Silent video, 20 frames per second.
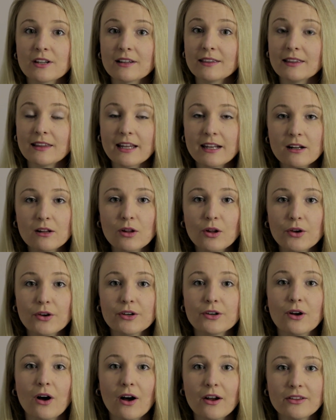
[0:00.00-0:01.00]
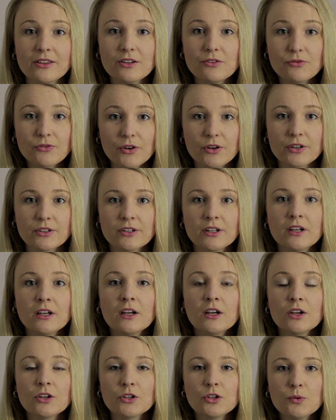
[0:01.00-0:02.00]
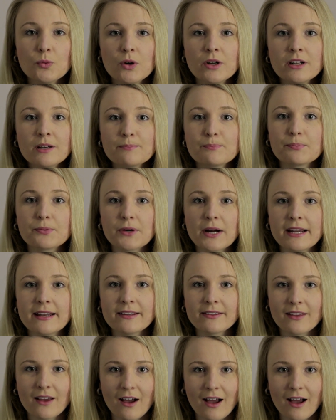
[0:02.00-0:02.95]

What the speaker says: let alone on the phone, you want to break the